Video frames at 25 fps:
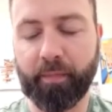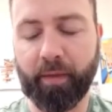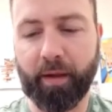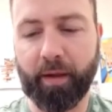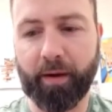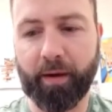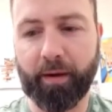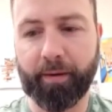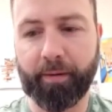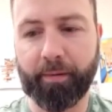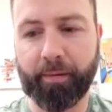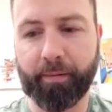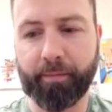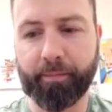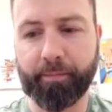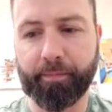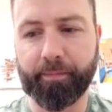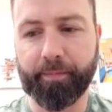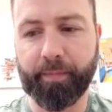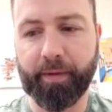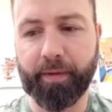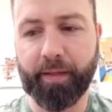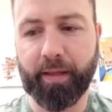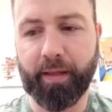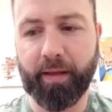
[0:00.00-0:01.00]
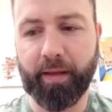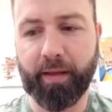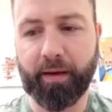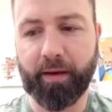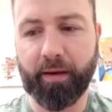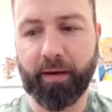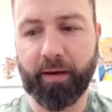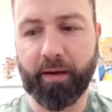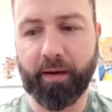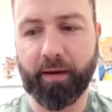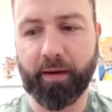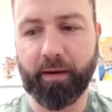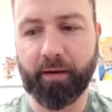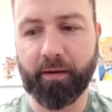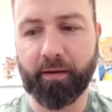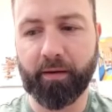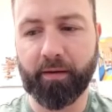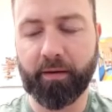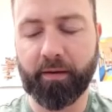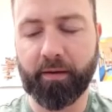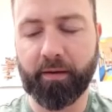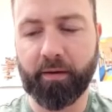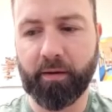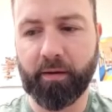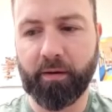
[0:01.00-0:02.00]
um, and then uh,
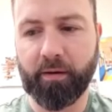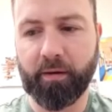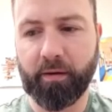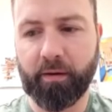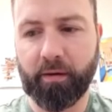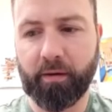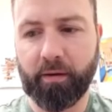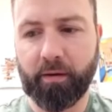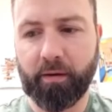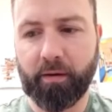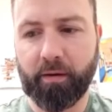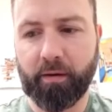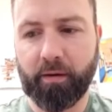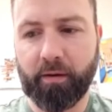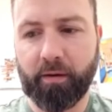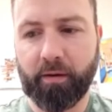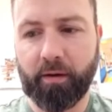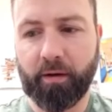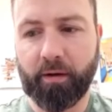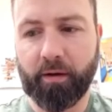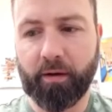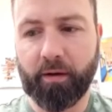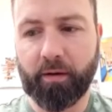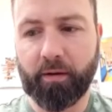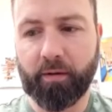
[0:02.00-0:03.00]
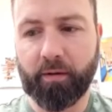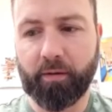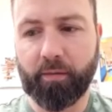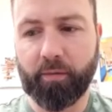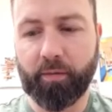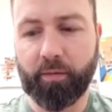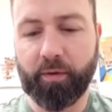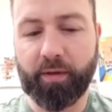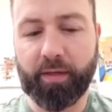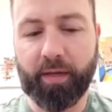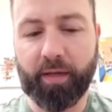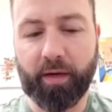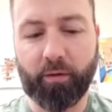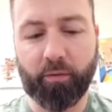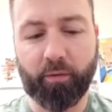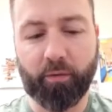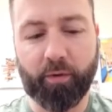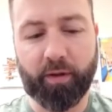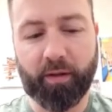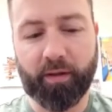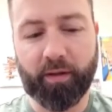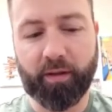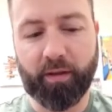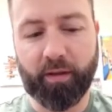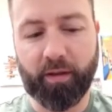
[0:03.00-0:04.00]
uh, we dealt
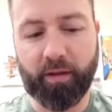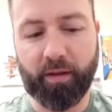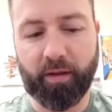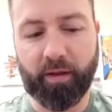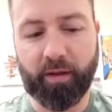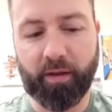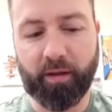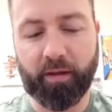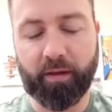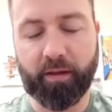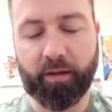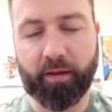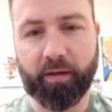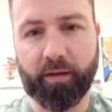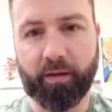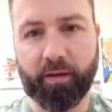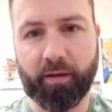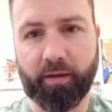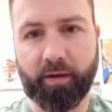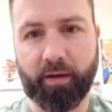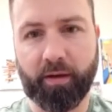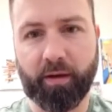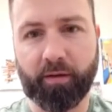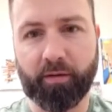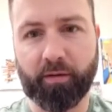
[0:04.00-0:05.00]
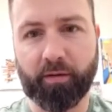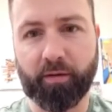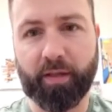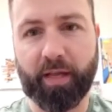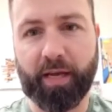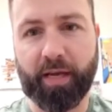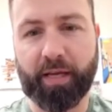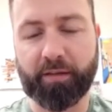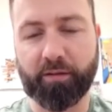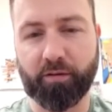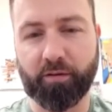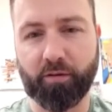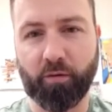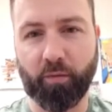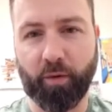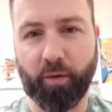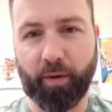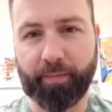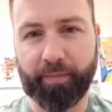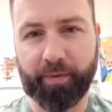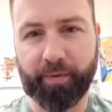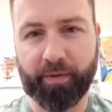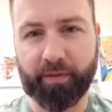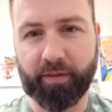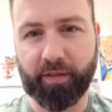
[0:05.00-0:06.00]
with the the other classical
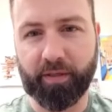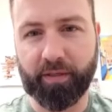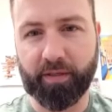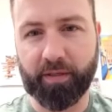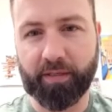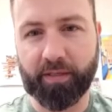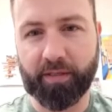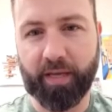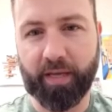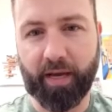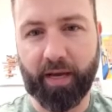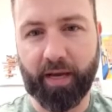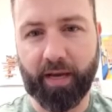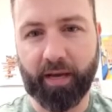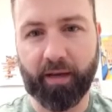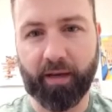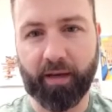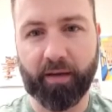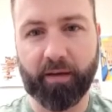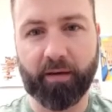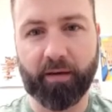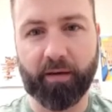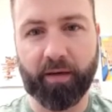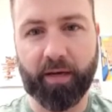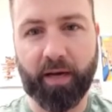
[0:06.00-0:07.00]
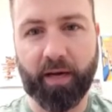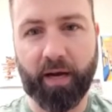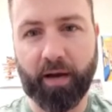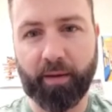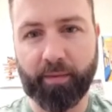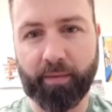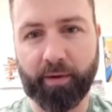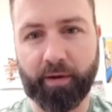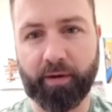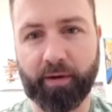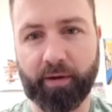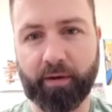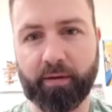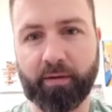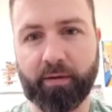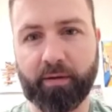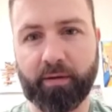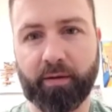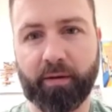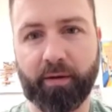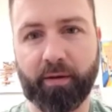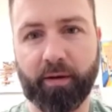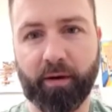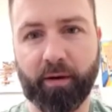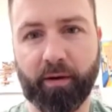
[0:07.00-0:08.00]
weapons such as sai and kama,
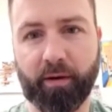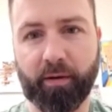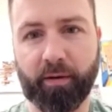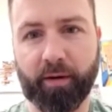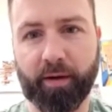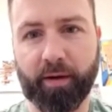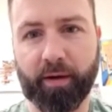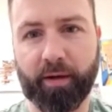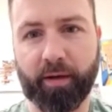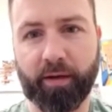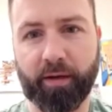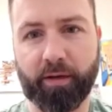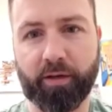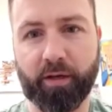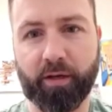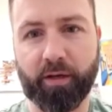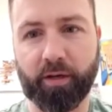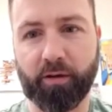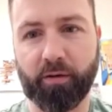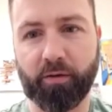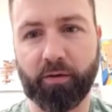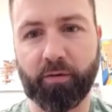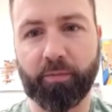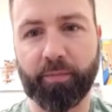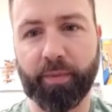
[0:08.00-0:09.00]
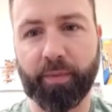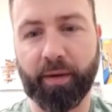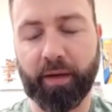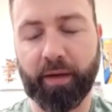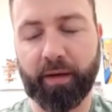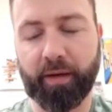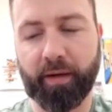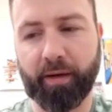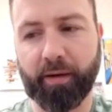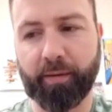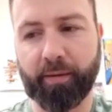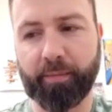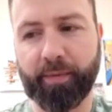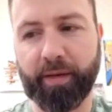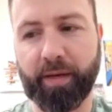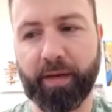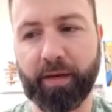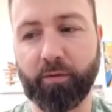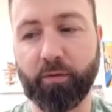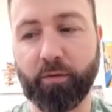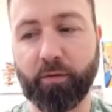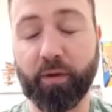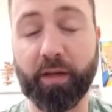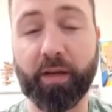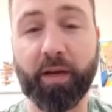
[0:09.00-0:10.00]
you know, uh, nunchaku, but um,
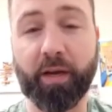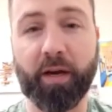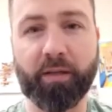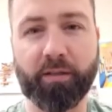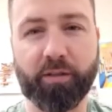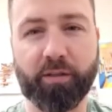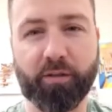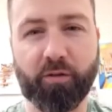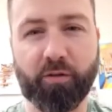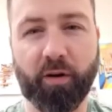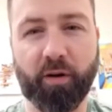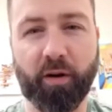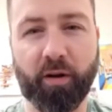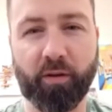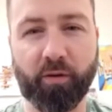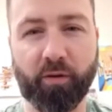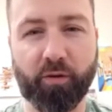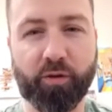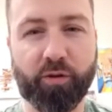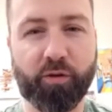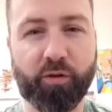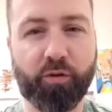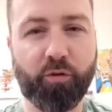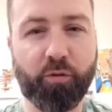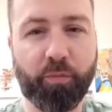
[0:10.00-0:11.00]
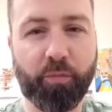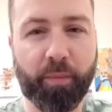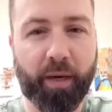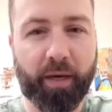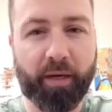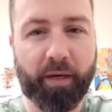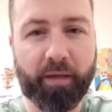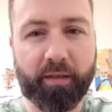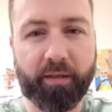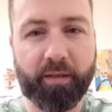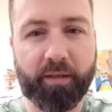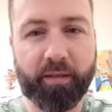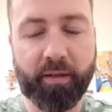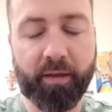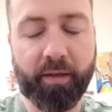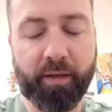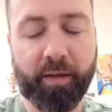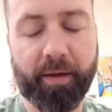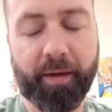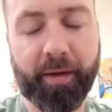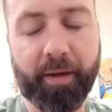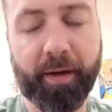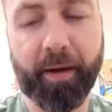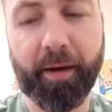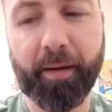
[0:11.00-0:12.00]
didn't really concentrate on those too much.
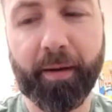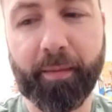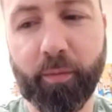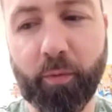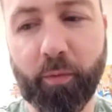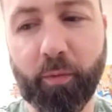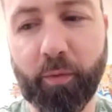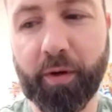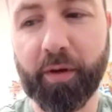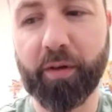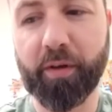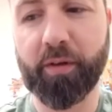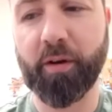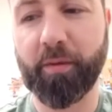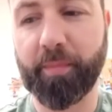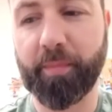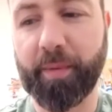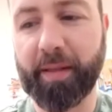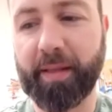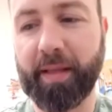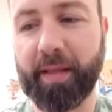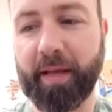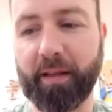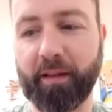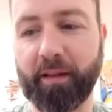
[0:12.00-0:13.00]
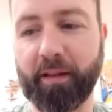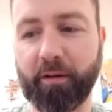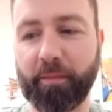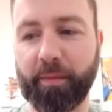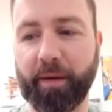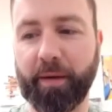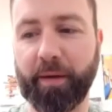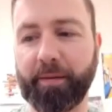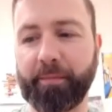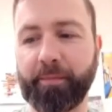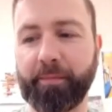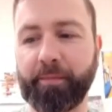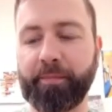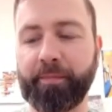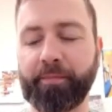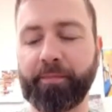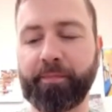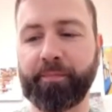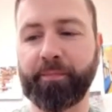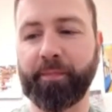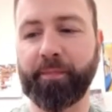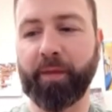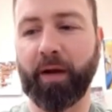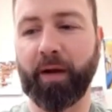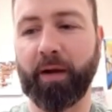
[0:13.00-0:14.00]
Um, but we could talk about that a little bit,
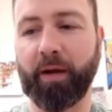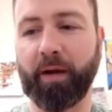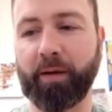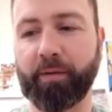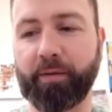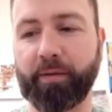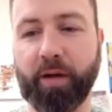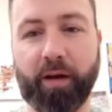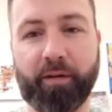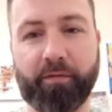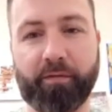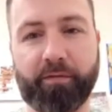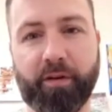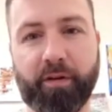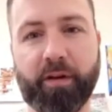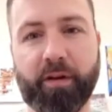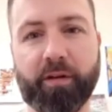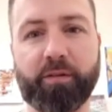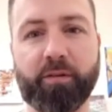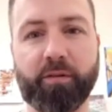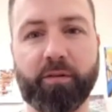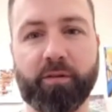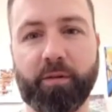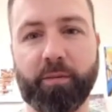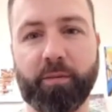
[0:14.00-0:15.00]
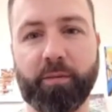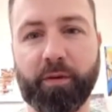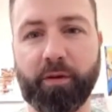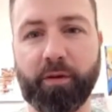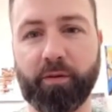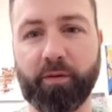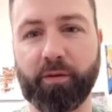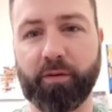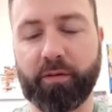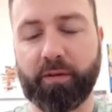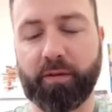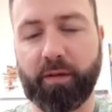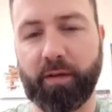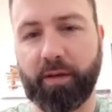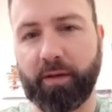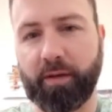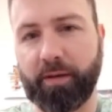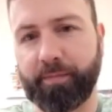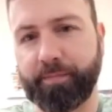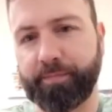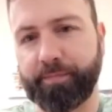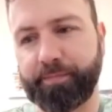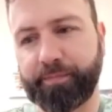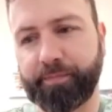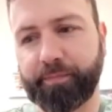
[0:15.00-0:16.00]
uh, Tonfa. So some of those um,